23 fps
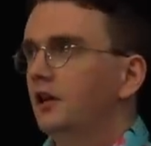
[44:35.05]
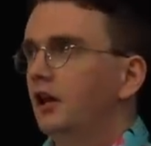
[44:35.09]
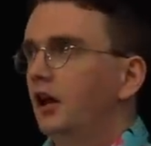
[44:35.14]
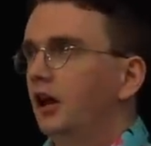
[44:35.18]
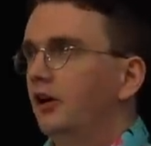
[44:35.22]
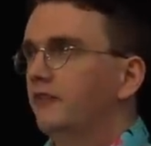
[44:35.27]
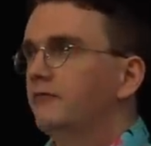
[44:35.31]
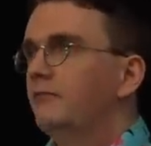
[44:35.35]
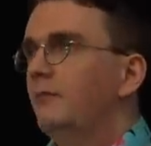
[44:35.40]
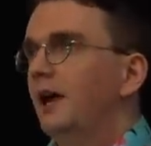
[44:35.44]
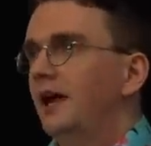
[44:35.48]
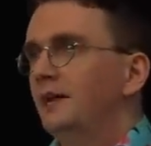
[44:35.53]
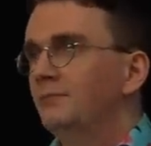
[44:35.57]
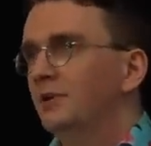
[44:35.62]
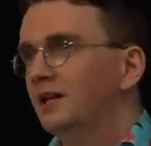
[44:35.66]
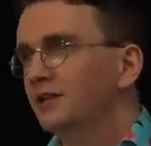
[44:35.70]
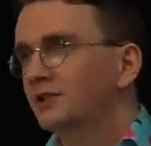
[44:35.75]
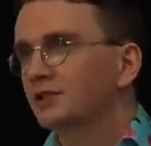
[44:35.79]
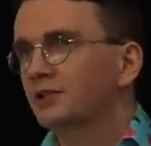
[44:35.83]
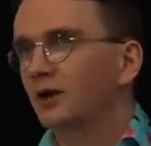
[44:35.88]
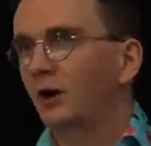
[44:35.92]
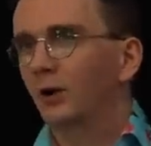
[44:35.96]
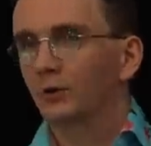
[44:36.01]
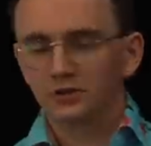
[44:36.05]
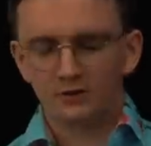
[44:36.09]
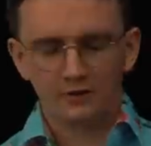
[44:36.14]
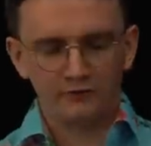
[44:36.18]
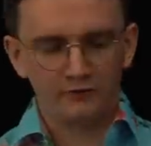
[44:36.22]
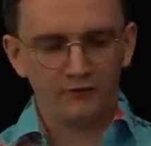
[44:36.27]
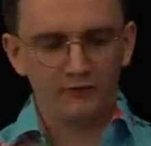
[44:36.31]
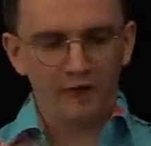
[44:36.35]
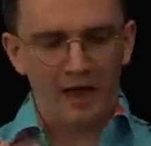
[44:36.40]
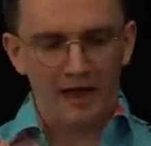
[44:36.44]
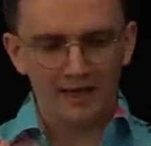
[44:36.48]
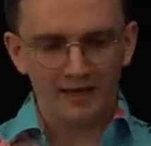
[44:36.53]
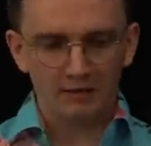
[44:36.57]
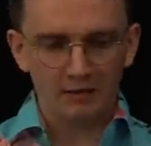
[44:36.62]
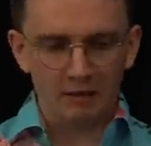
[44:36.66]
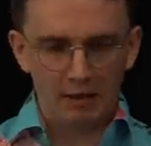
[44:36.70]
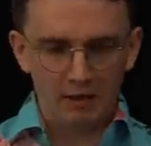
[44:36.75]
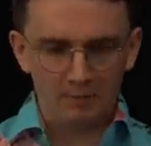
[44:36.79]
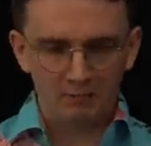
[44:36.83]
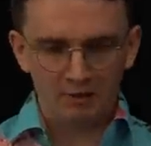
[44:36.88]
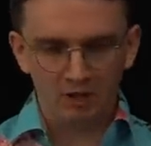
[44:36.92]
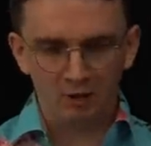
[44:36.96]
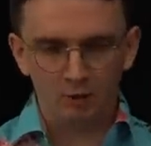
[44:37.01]
of men being told to flank
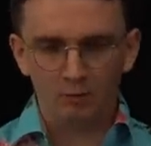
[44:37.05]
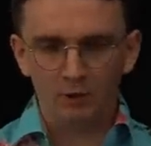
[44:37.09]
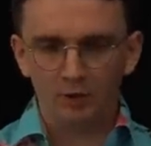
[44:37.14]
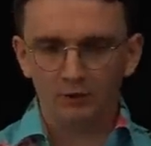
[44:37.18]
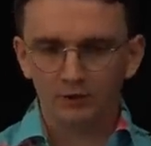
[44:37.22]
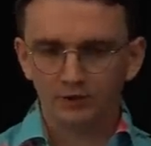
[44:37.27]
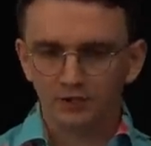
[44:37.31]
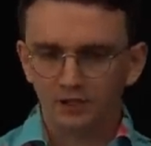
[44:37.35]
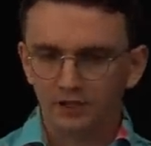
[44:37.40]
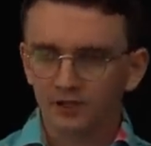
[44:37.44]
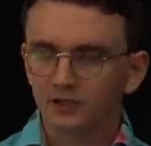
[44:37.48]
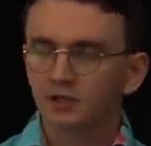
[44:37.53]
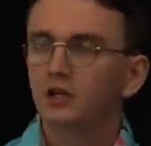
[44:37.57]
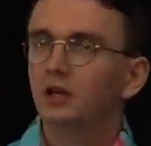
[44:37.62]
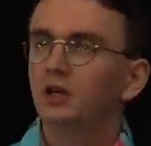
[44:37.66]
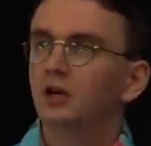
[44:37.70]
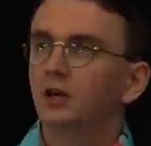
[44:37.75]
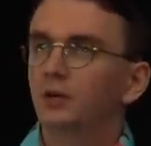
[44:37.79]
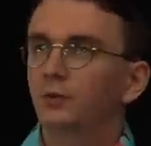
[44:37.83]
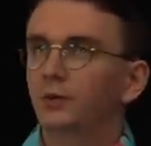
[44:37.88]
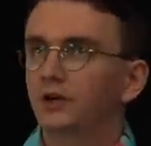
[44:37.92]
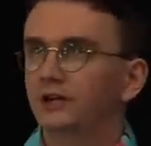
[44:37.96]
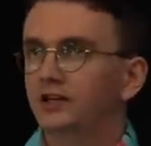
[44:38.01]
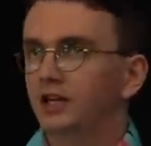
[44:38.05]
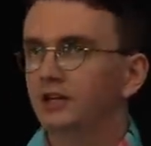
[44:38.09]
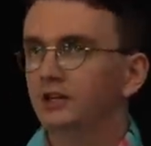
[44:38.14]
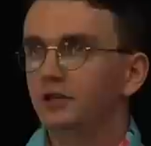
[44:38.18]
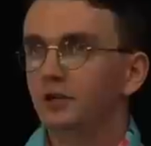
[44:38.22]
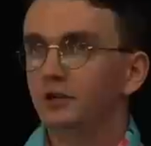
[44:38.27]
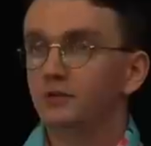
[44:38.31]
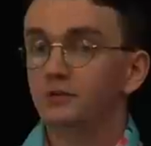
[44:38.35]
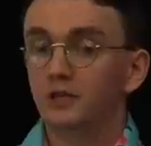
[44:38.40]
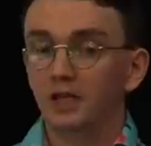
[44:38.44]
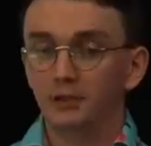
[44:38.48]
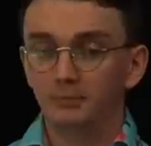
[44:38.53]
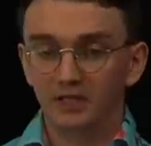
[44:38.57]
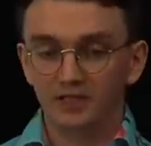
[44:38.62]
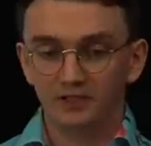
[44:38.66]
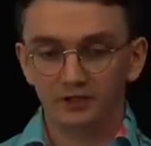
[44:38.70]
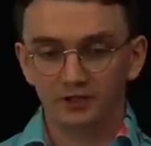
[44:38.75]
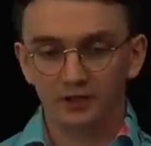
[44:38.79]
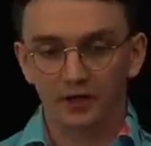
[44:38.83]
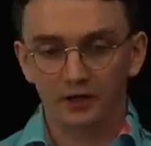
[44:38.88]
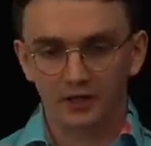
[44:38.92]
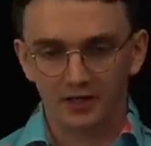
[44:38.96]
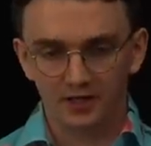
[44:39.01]
pillboxes when they knew they'd be
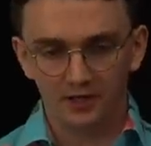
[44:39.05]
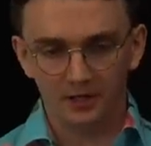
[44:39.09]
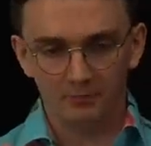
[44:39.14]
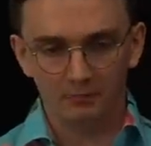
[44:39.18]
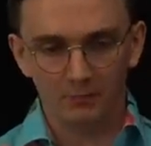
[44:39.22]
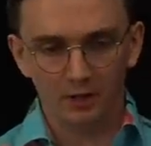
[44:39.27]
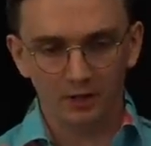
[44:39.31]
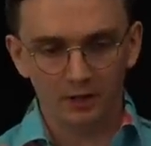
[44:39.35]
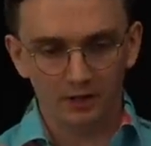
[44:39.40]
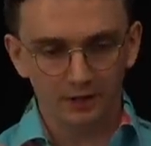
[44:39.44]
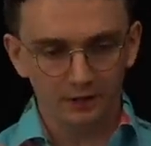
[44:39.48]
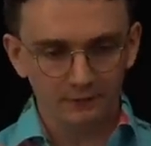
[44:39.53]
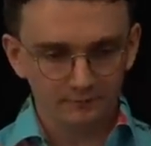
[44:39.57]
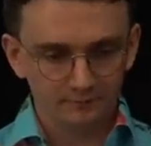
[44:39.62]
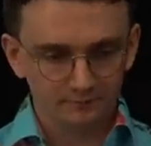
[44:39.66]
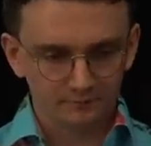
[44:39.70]
stuck in the mud.